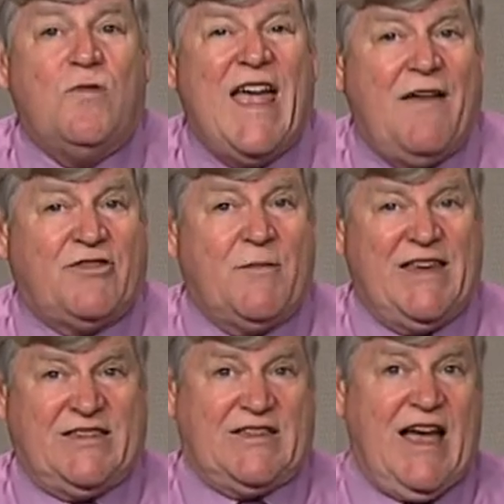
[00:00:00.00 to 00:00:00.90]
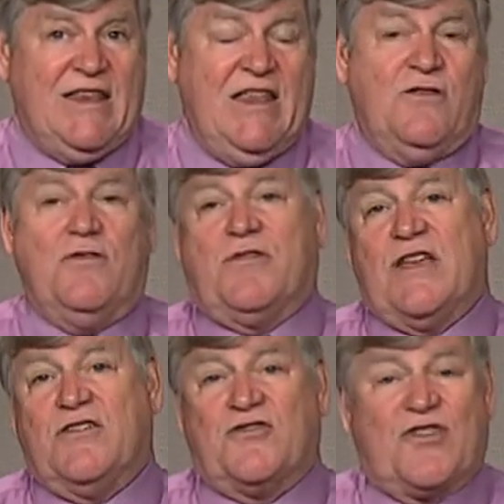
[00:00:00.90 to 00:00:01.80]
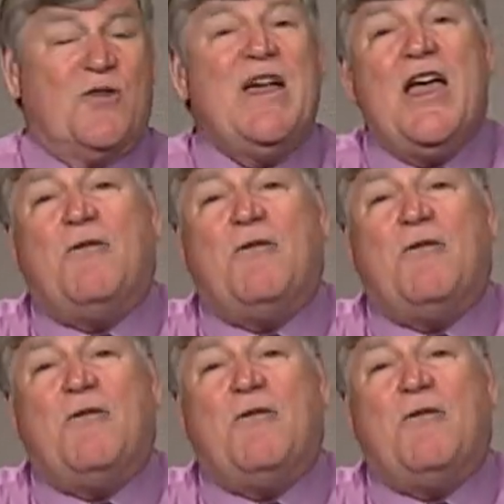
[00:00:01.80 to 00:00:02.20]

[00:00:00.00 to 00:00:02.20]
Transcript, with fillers: We have some exciting new things this year.